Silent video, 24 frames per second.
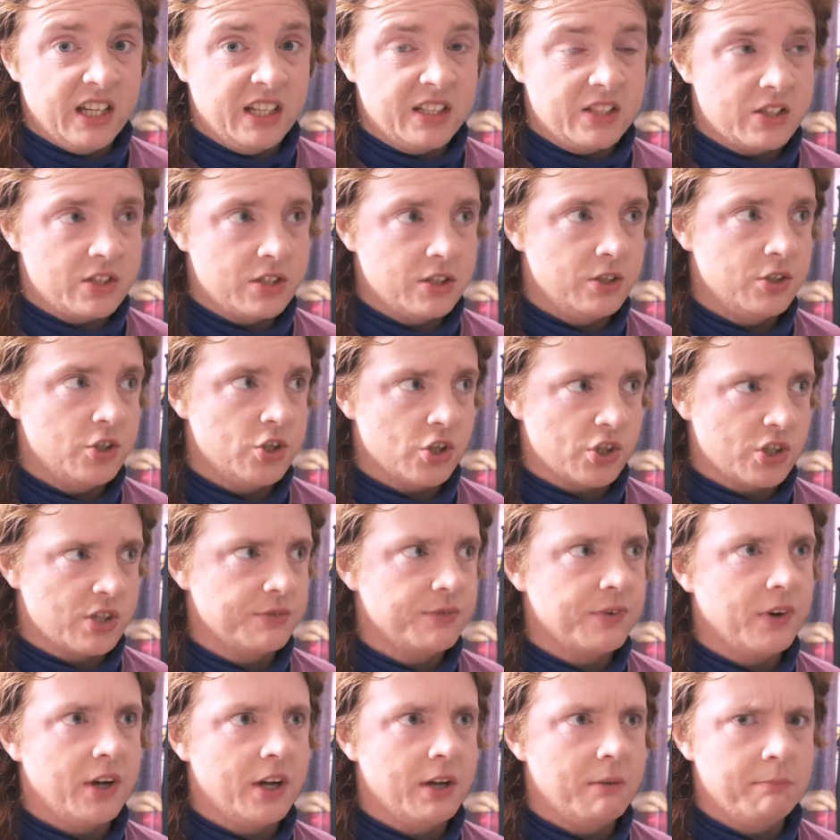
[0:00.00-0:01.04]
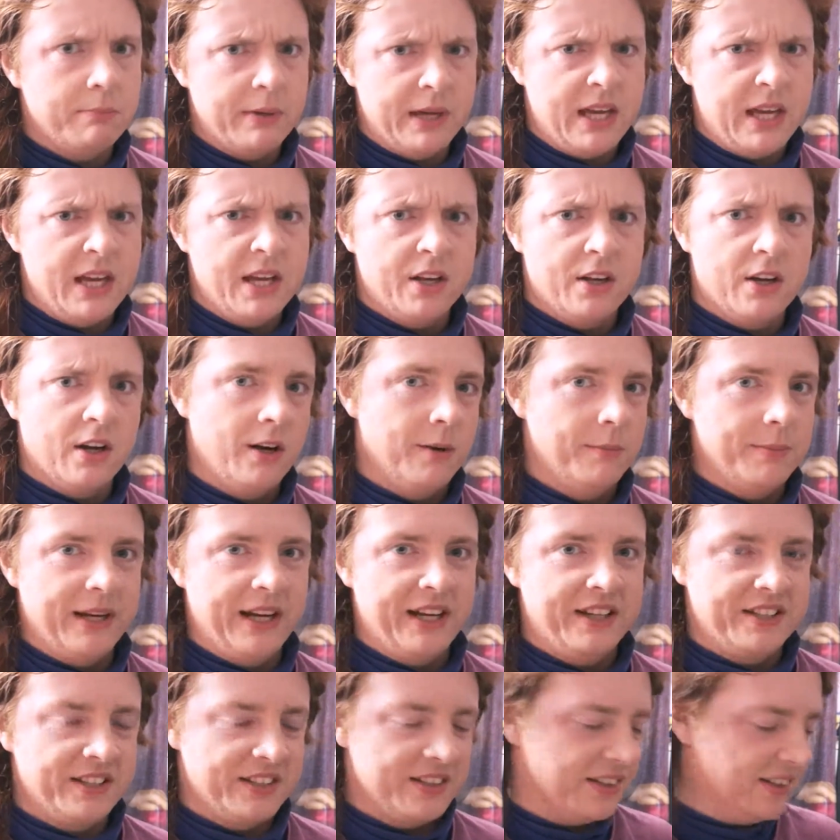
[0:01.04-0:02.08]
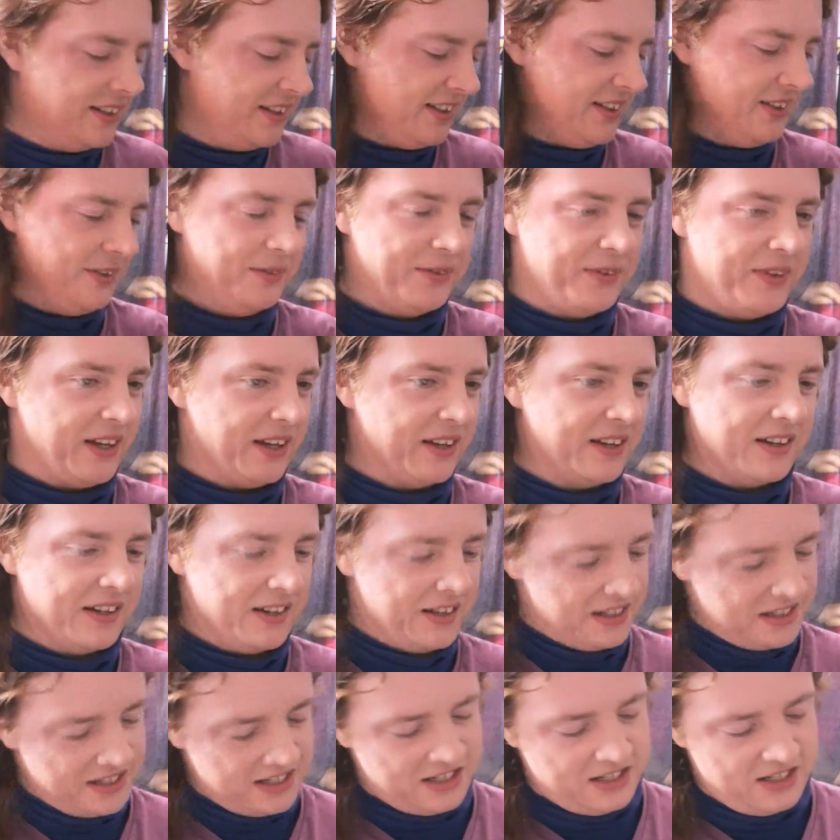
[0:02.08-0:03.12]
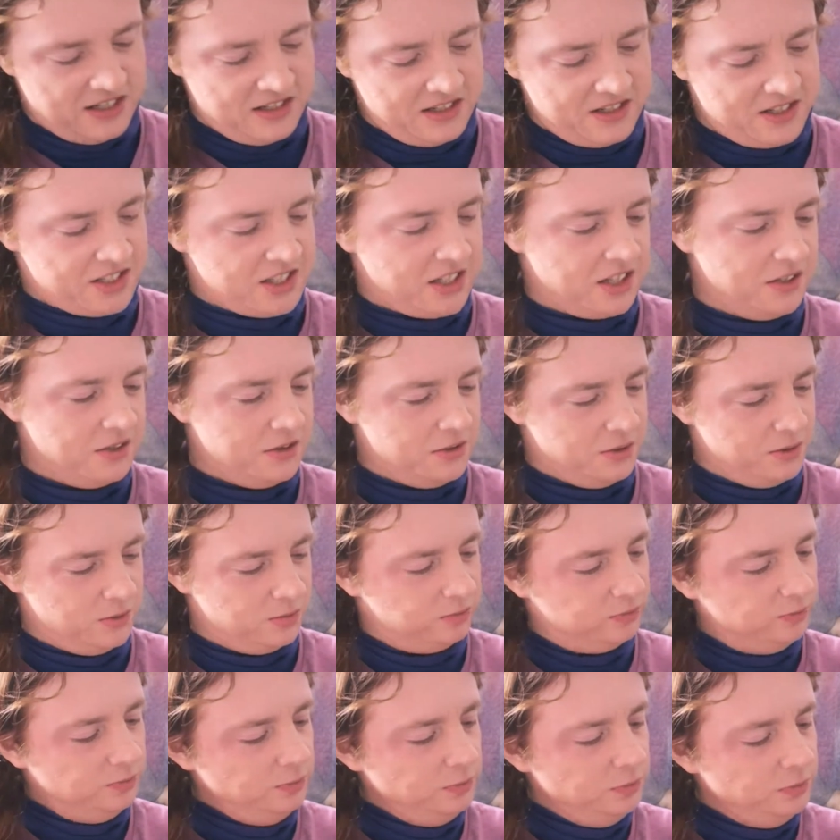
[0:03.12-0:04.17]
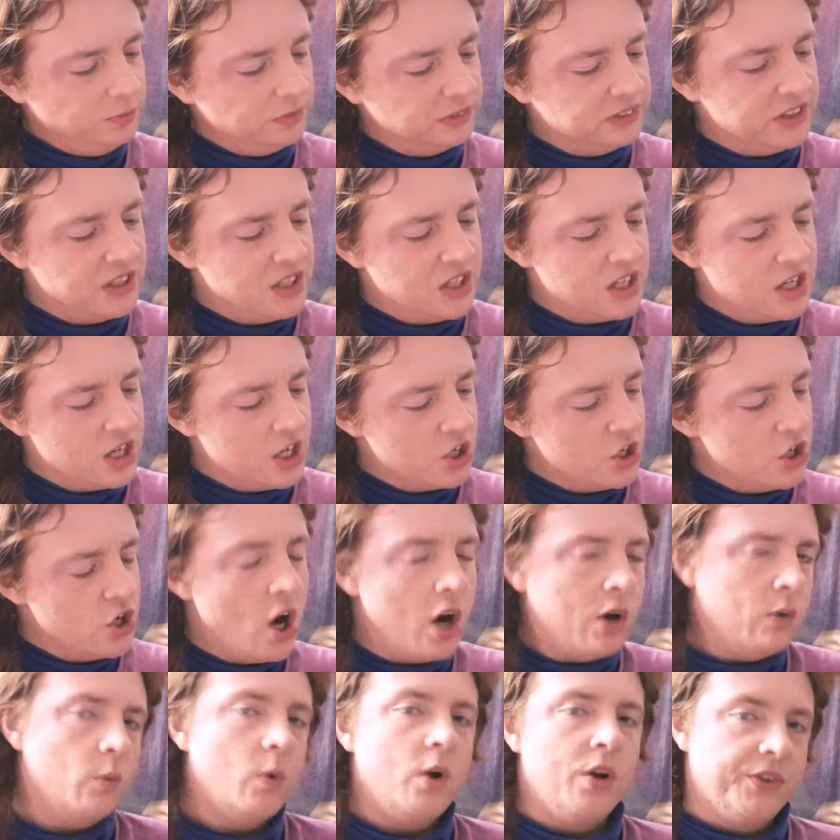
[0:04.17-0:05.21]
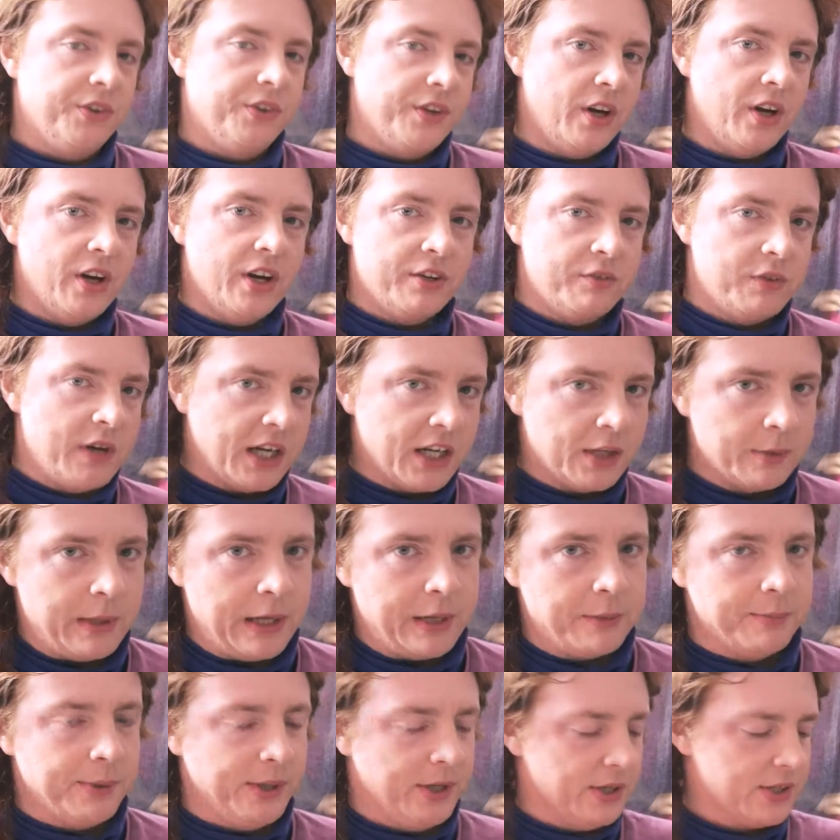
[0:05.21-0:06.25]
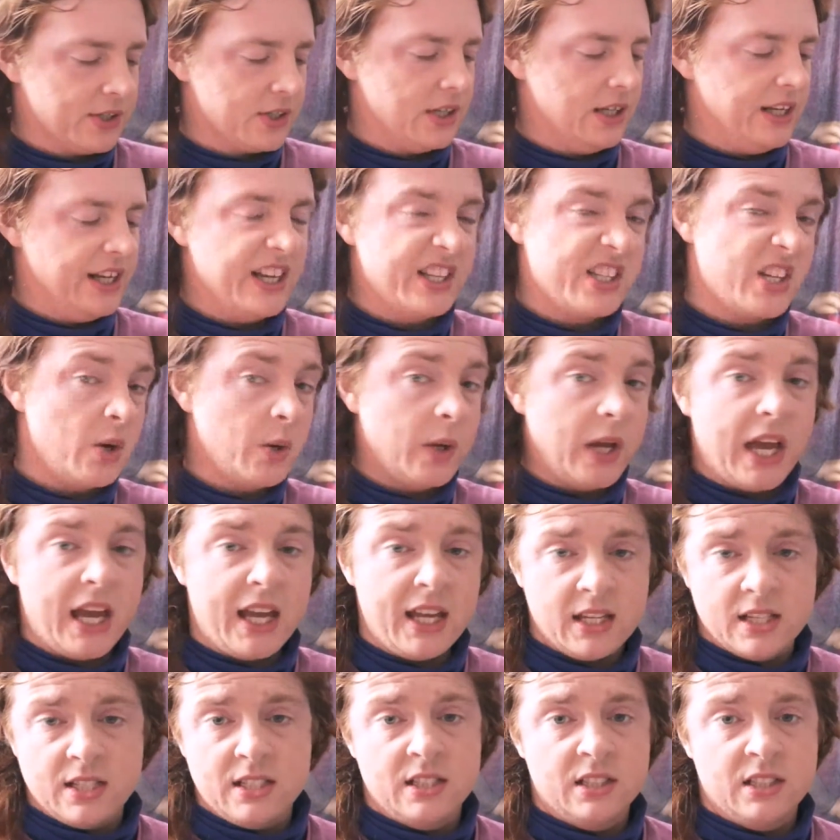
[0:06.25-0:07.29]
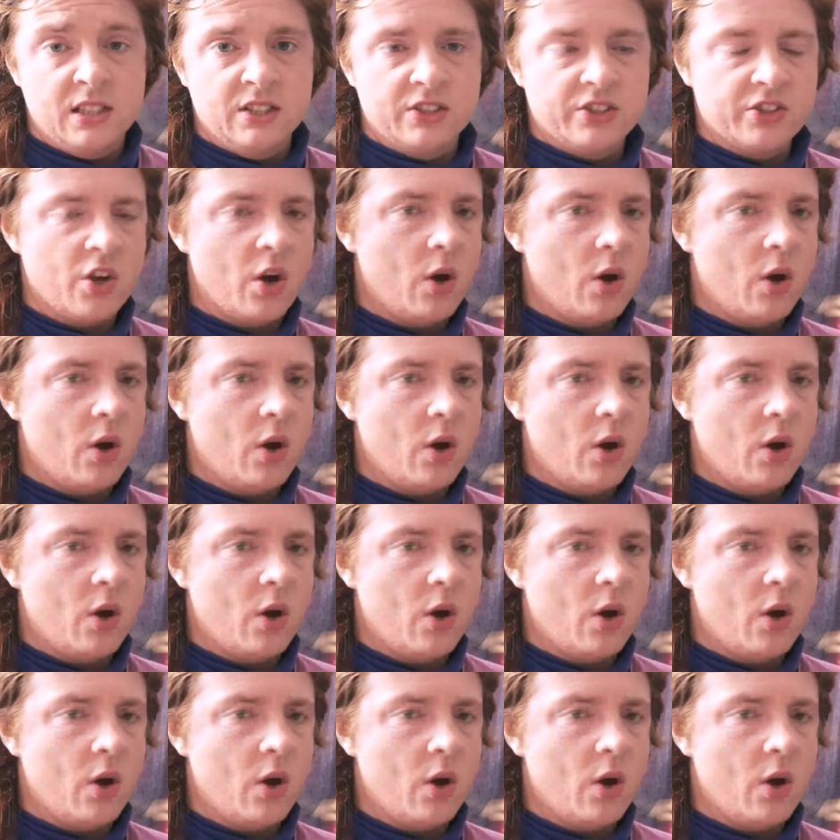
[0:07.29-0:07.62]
it to justify it being carbonated, I don't think. So, not one that I'd recommend personally. It's okay, it's